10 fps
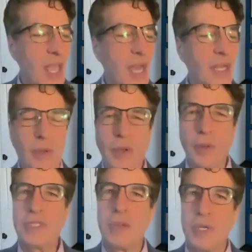And I would
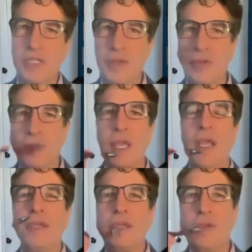always tell my students,
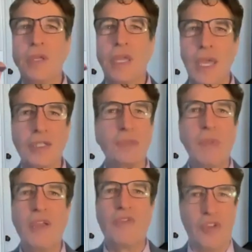you can't just
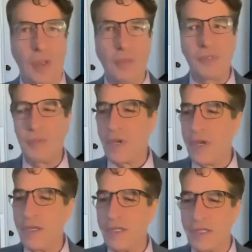make films
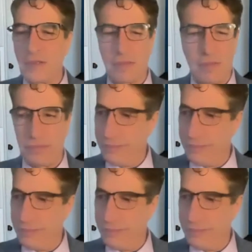because